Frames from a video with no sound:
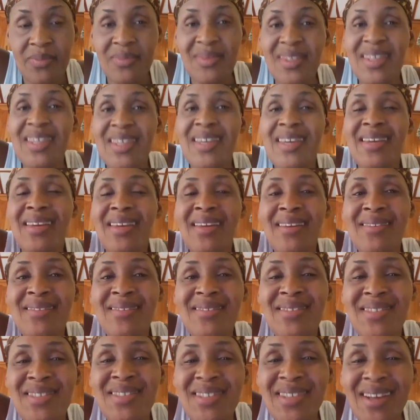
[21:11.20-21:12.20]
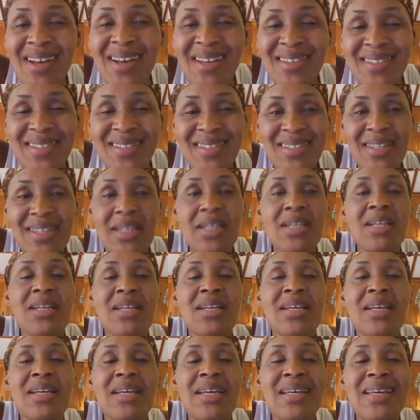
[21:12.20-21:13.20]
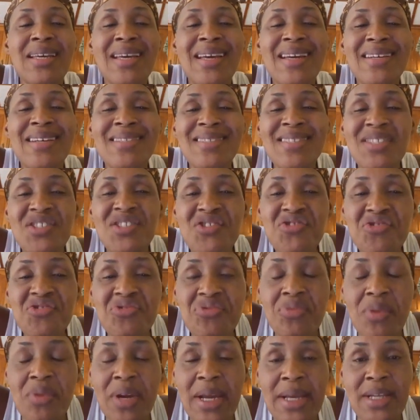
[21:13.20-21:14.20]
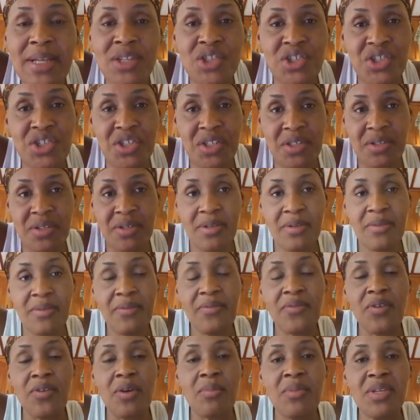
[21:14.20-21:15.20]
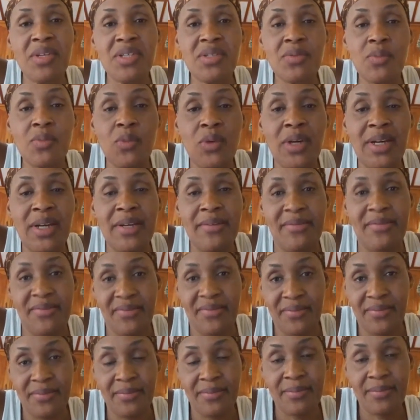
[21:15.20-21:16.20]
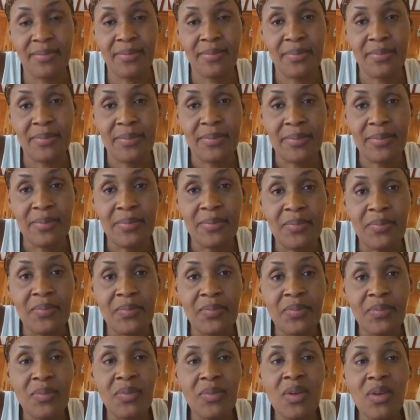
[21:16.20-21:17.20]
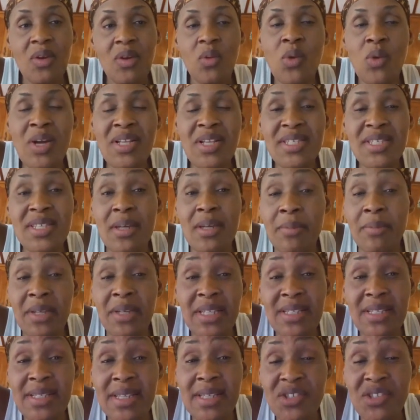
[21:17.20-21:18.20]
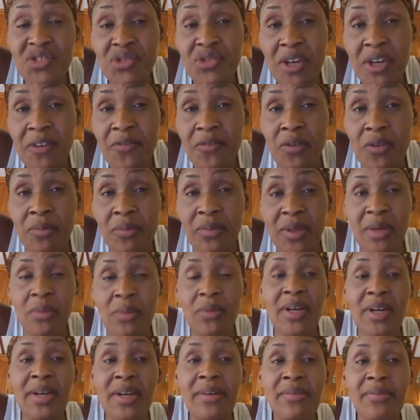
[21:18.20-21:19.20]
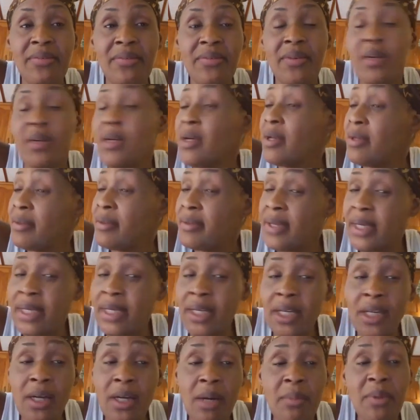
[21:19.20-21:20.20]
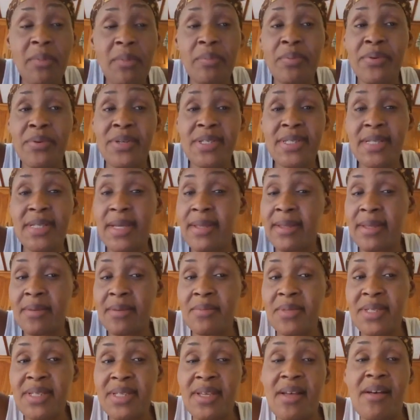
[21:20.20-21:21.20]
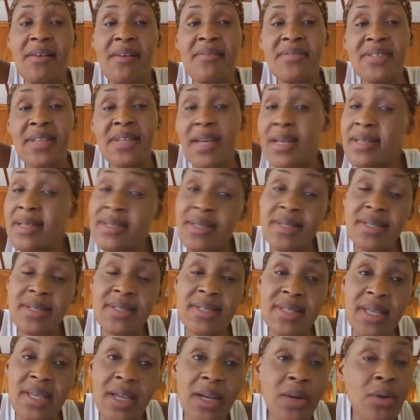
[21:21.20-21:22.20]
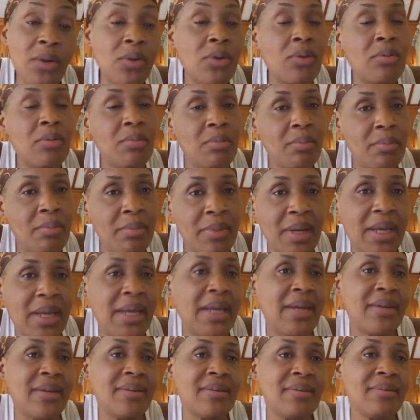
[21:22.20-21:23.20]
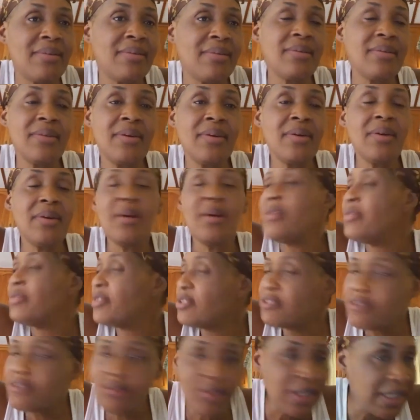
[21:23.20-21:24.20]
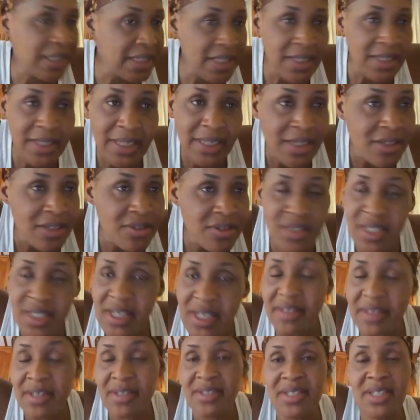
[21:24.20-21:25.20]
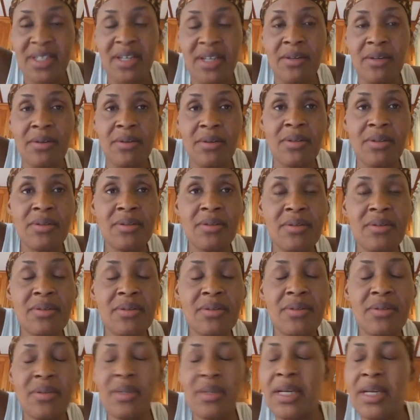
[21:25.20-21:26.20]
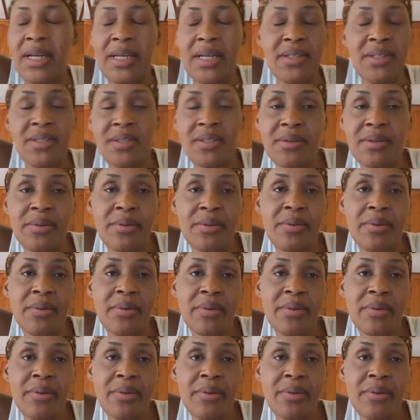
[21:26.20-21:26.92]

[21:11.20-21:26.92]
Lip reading: He is just estranged from his wife. When somebody is estranged from their wife, they can come and present themselves as a single man. They'll do anything to say they're single to get into